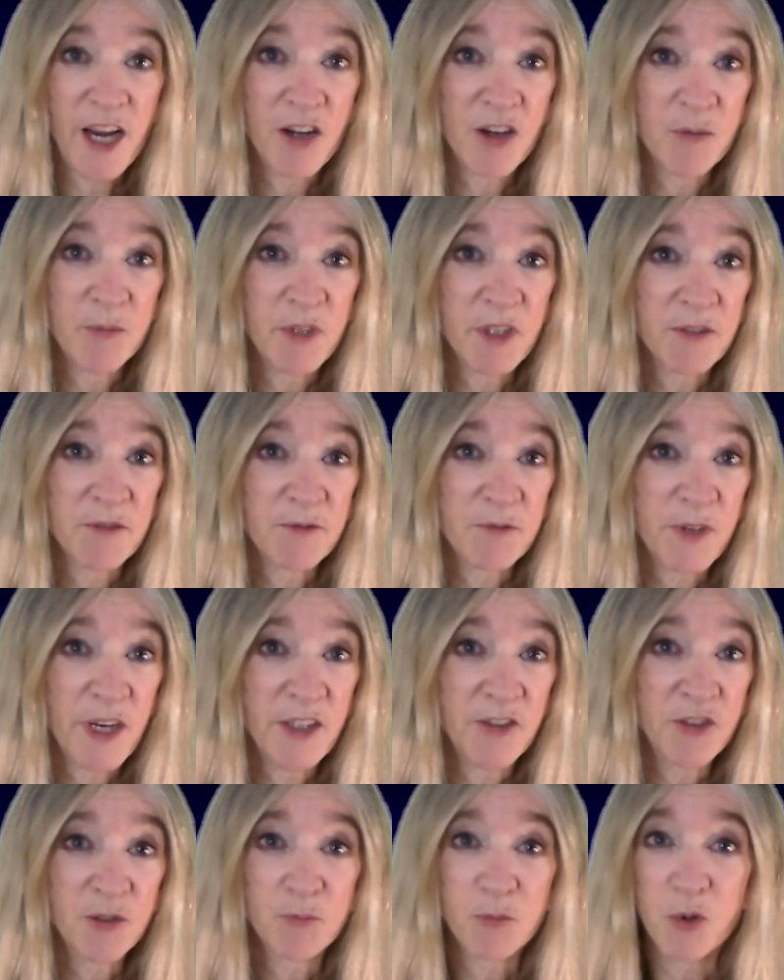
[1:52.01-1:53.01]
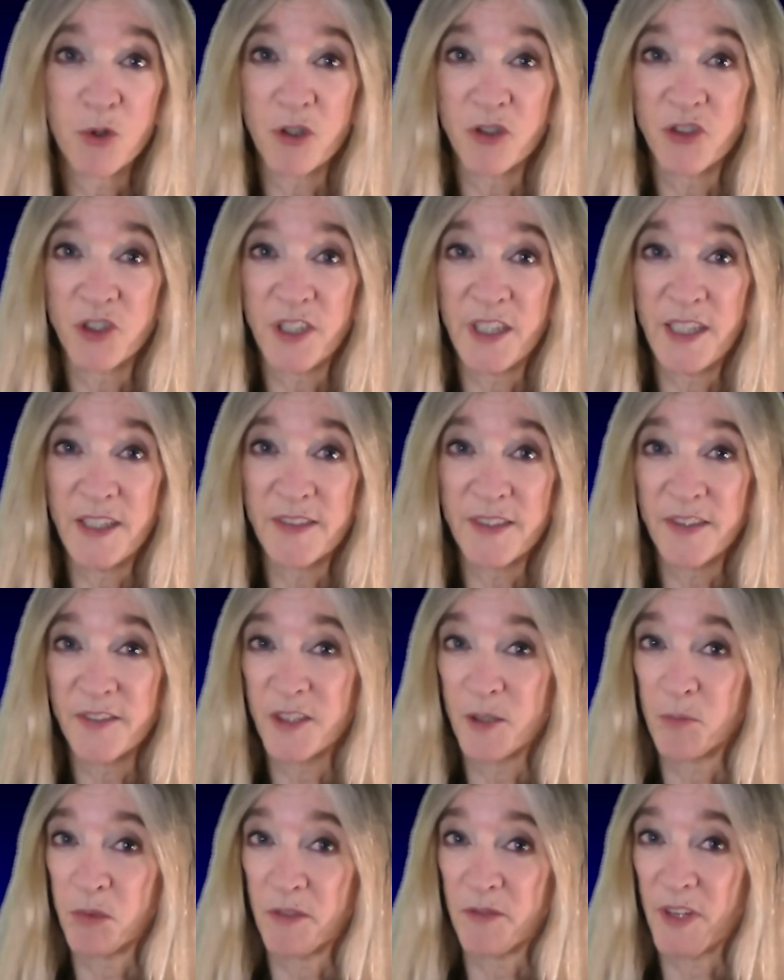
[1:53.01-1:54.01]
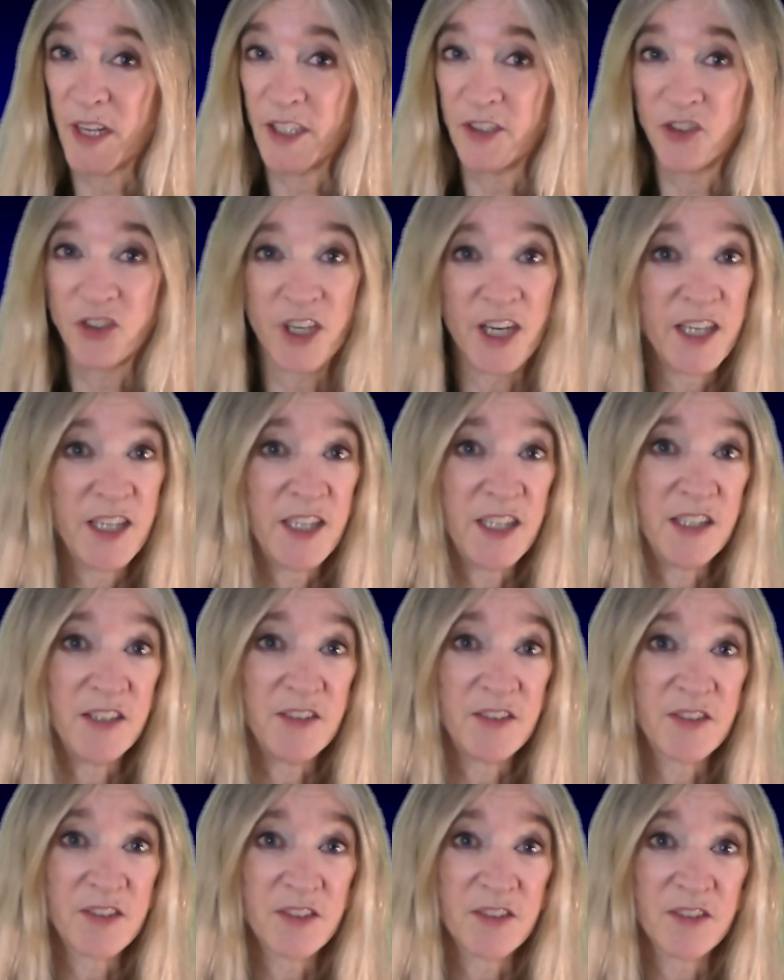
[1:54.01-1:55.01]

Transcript: Arabic, French, Portuguese, and simplified Chinese.